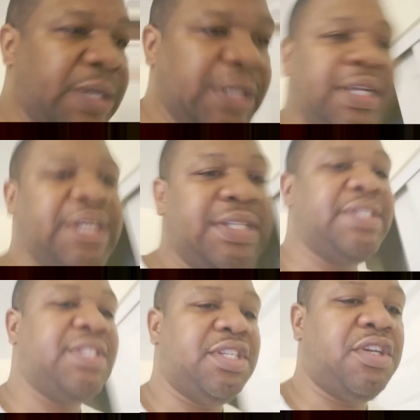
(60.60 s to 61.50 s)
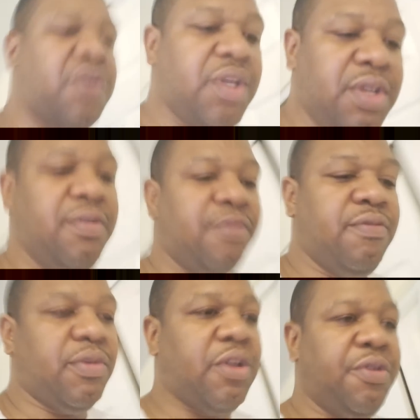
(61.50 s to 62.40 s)
unnecessary,
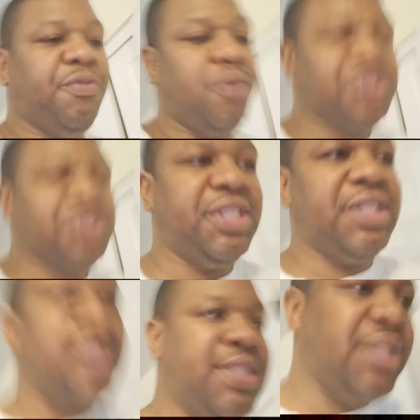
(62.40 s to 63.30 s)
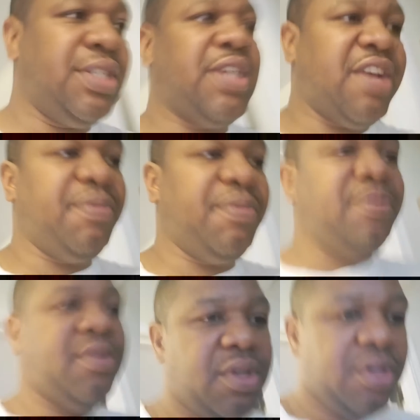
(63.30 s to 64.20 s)
unfortunate incident happened,
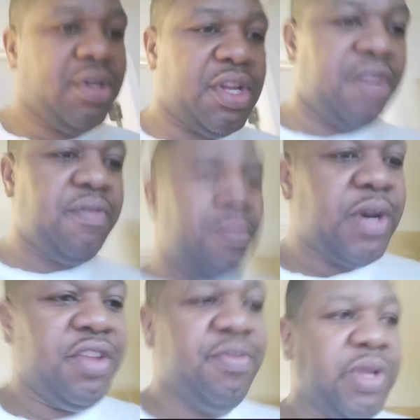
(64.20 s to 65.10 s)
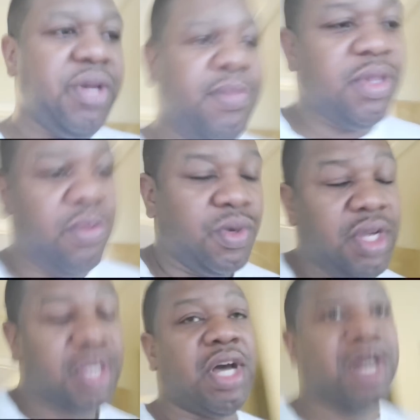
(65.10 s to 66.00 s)
and everybody's blaming the one
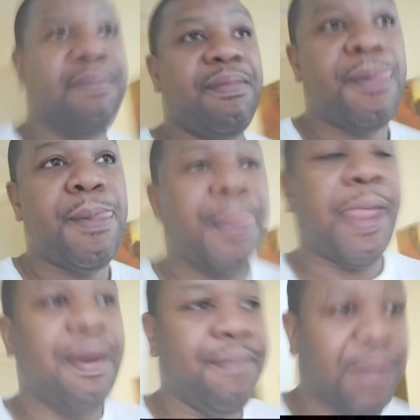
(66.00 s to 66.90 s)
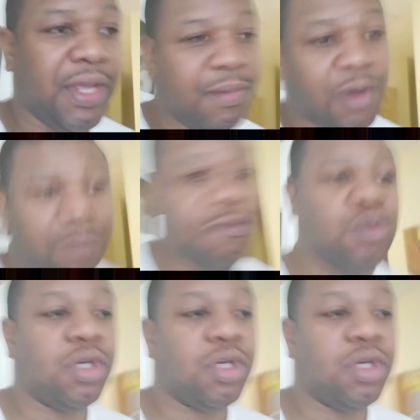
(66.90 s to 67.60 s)
cop. I blame all four